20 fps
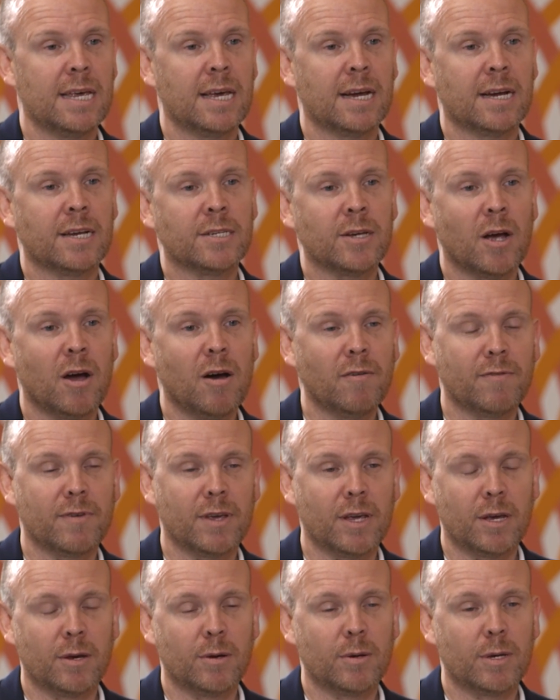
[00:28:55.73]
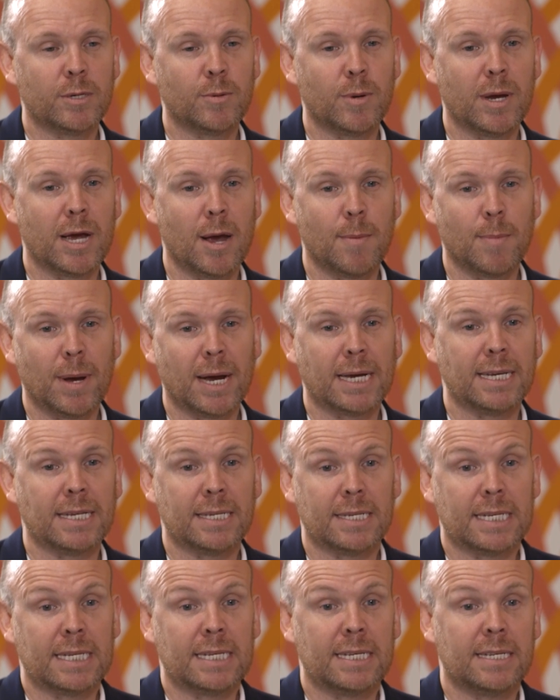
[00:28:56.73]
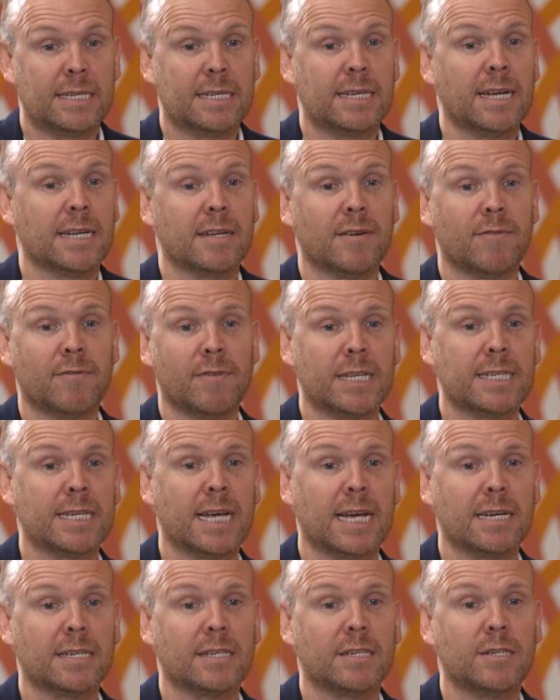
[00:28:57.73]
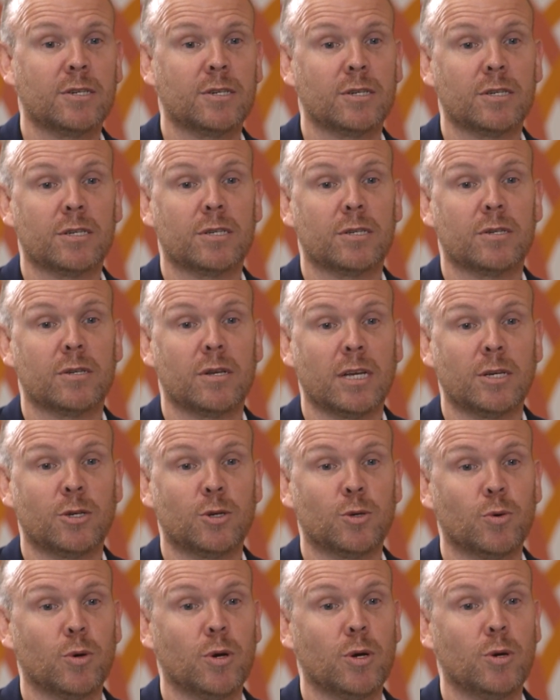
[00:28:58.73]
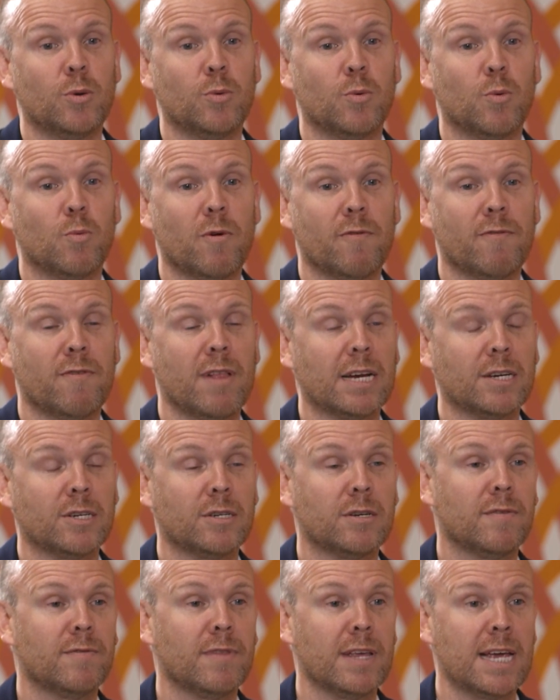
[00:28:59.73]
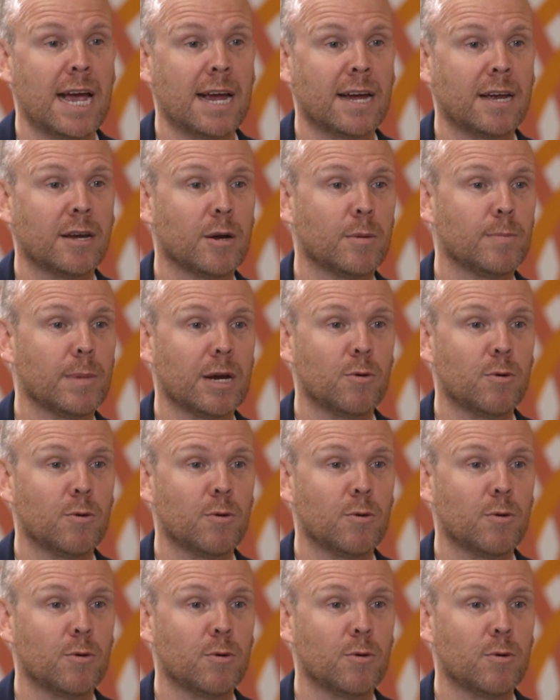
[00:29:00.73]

Because our view, as we go back, is that deferred tax is just a true reflection of the economic